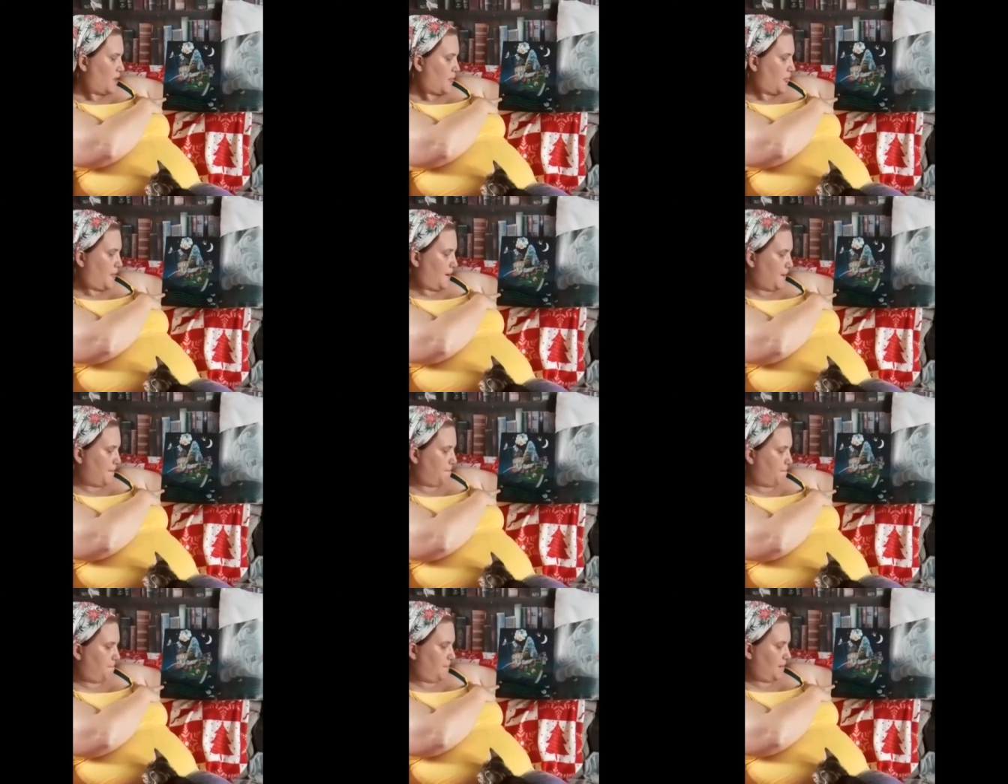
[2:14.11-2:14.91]
The
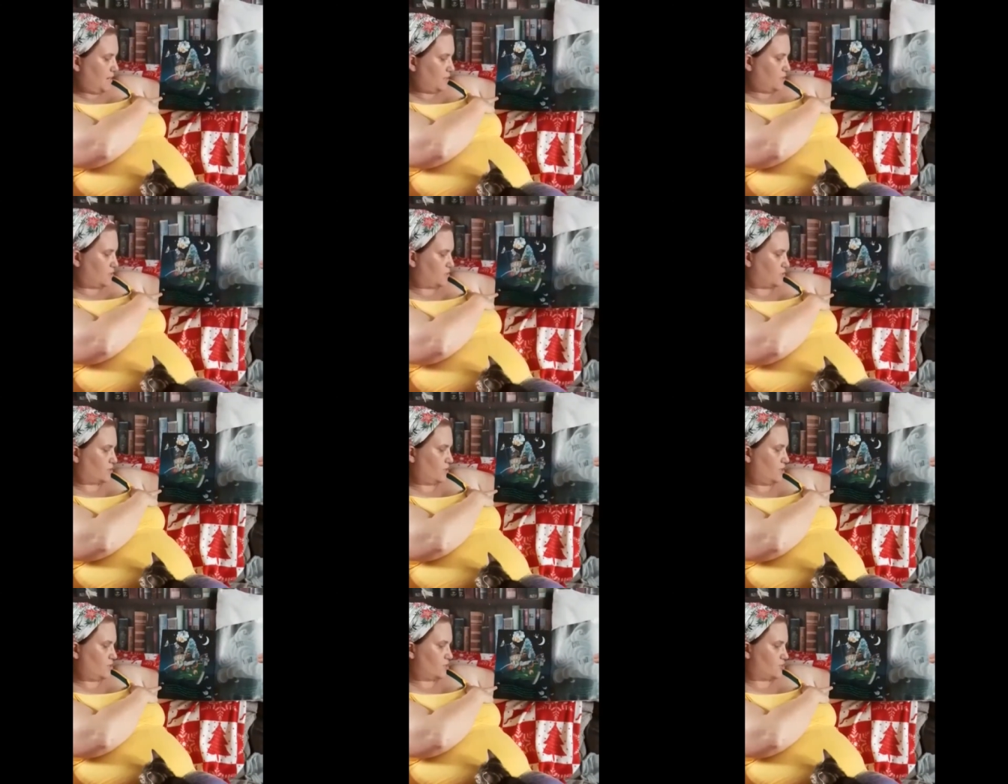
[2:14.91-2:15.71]
biggest
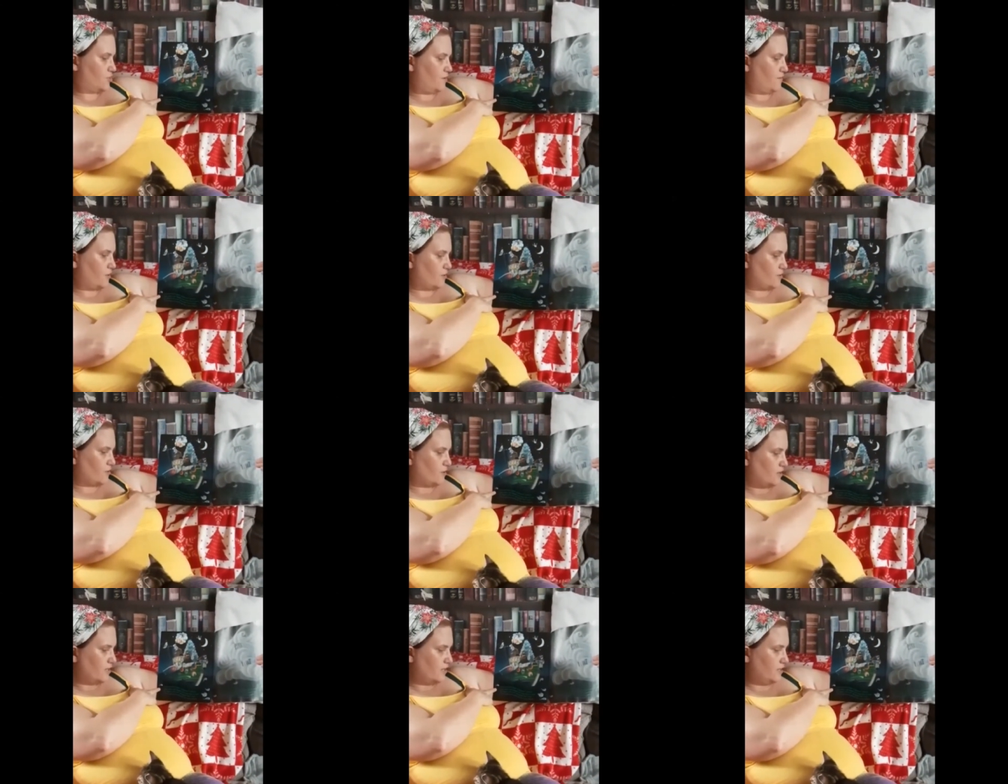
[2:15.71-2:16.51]
scotch
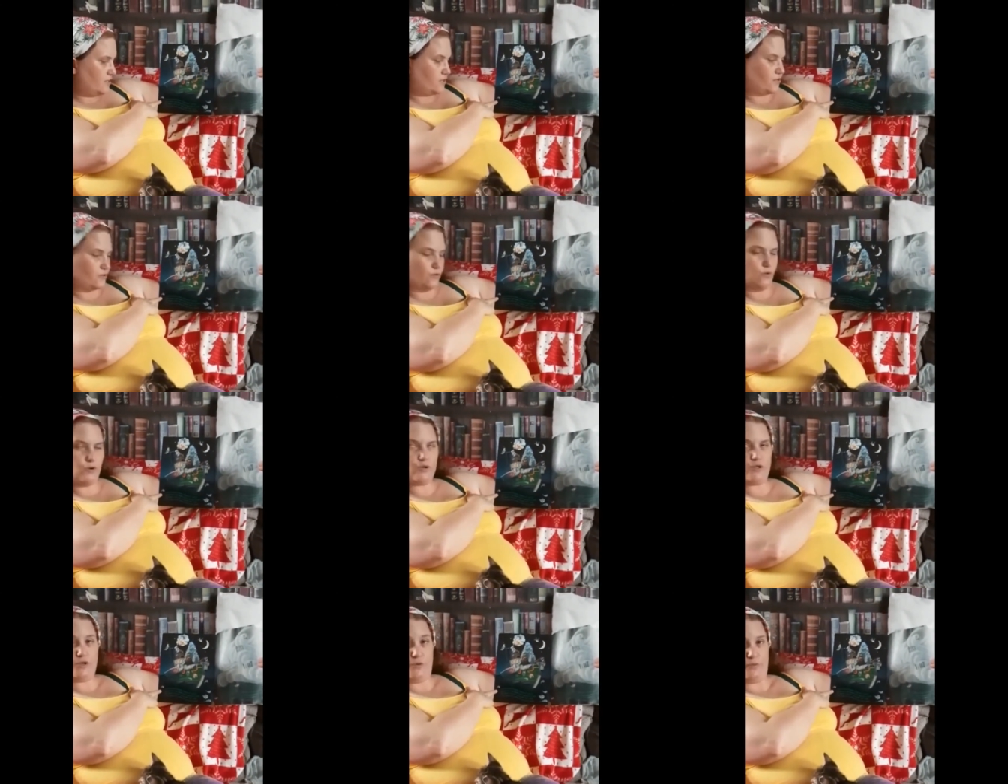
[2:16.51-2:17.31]
ever, he
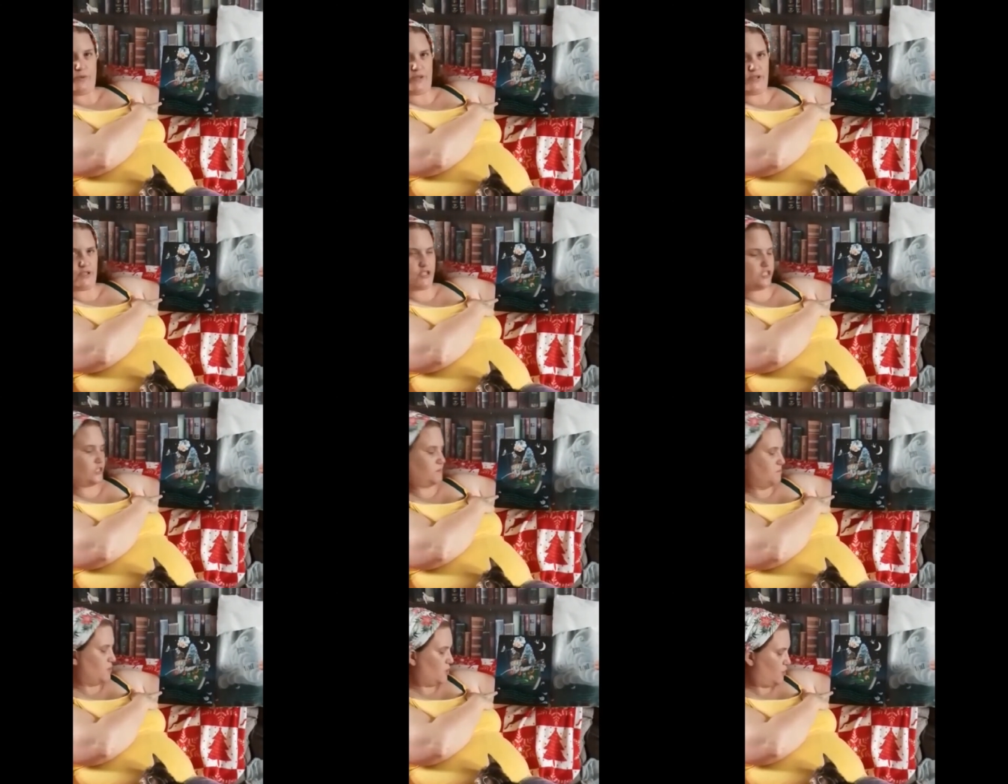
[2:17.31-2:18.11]
thought with a
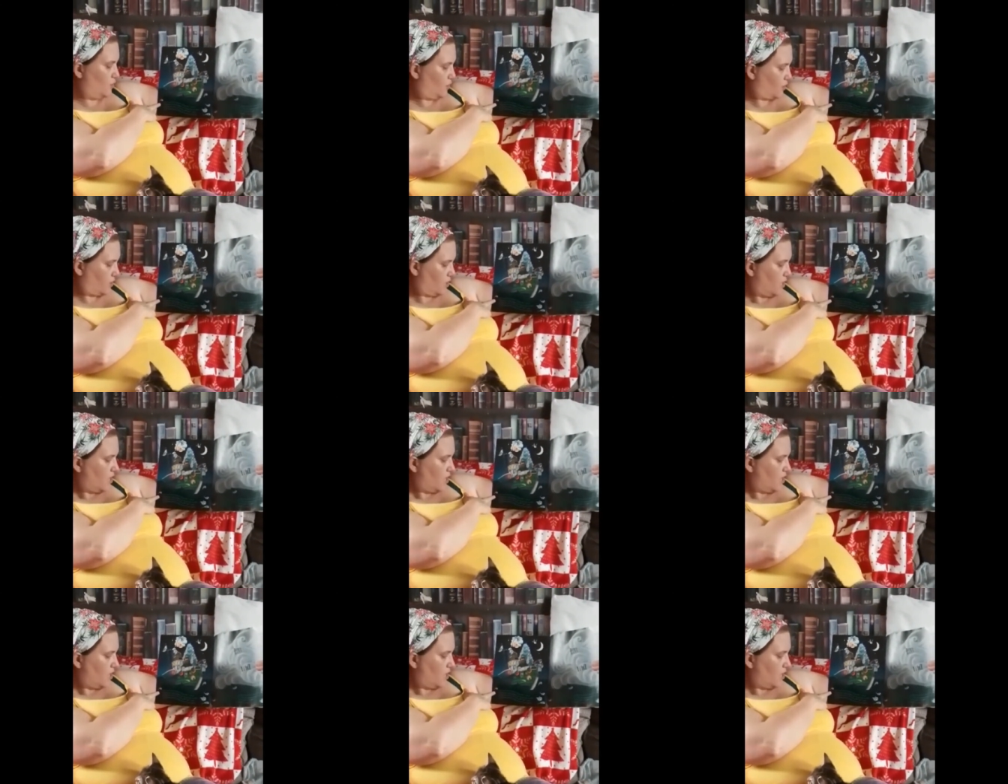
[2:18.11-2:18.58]
smirk.